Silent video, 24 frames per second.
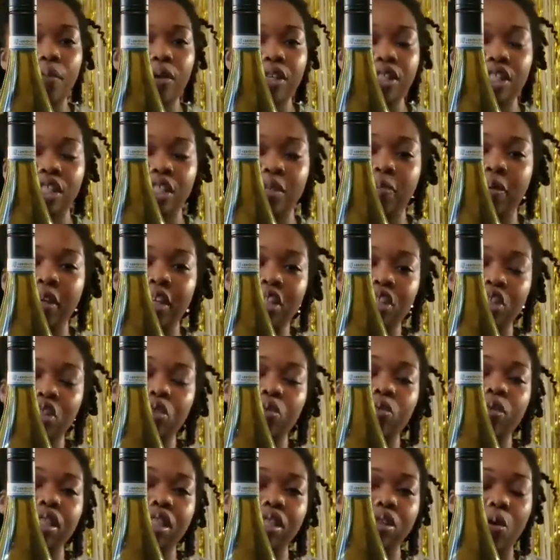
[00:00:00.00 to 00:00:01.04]
which speaks
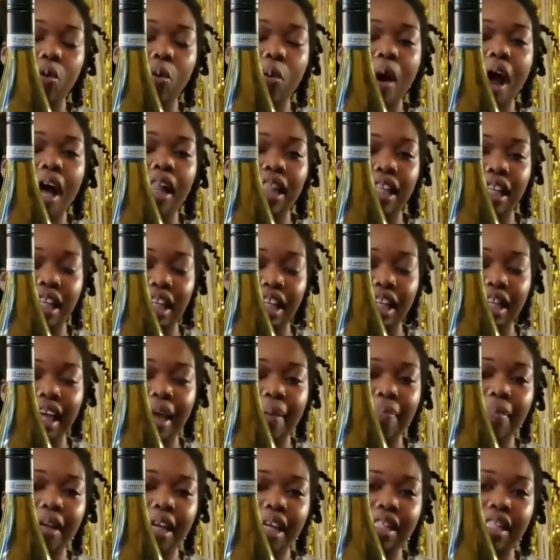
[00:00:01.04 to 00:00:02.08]
to its quality.
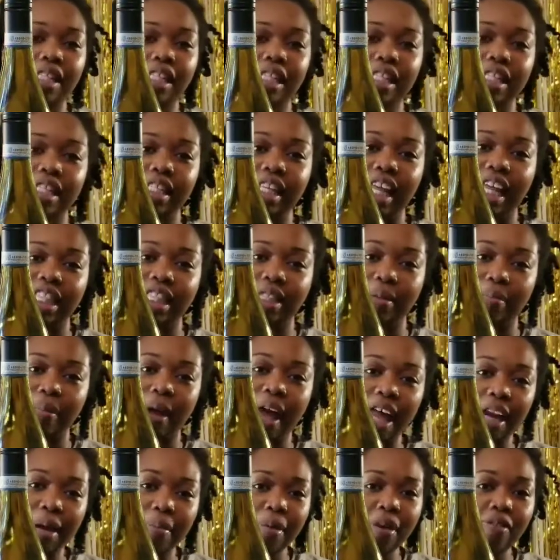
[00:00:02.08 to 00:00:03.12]
That means it is not the
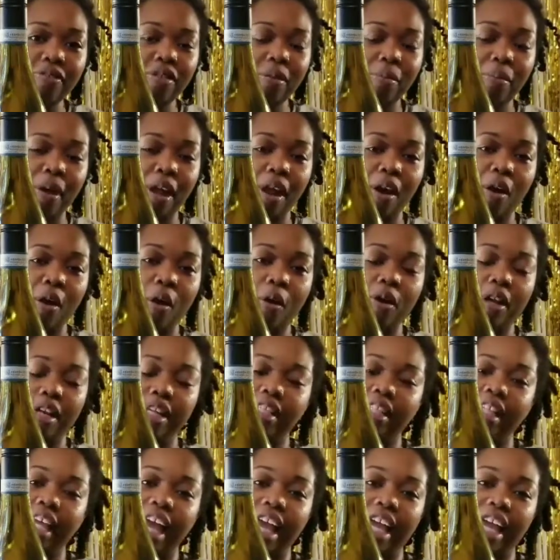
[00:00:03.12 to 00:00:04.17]
bottom of the barrel, it
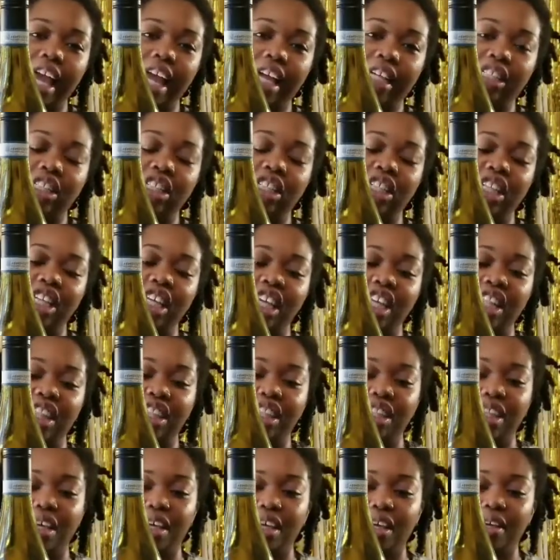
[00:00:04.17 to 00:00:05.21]
is actually
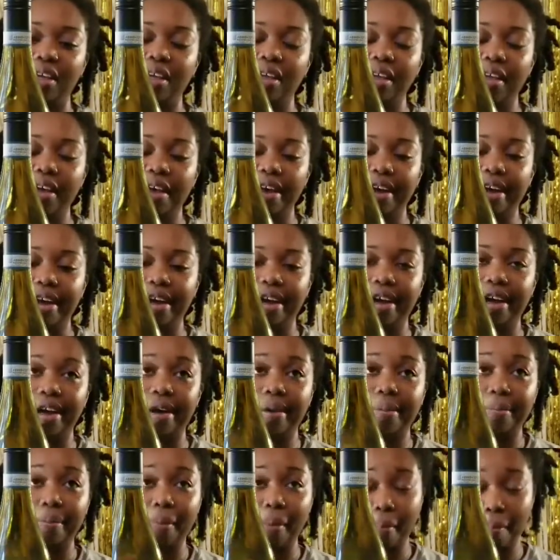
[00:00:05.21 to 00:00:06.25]
in the
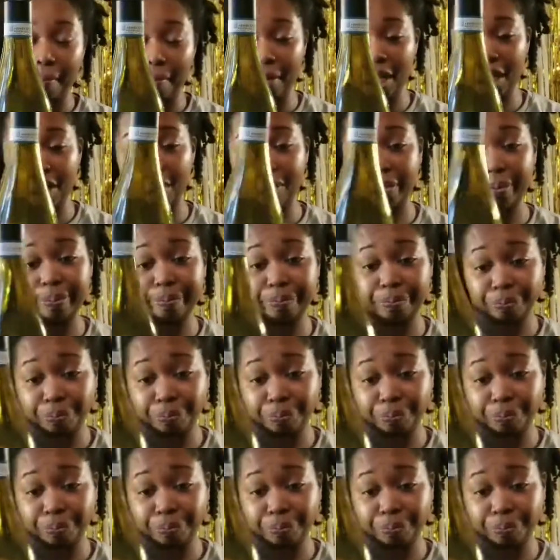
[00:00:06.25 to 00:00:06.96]
middle.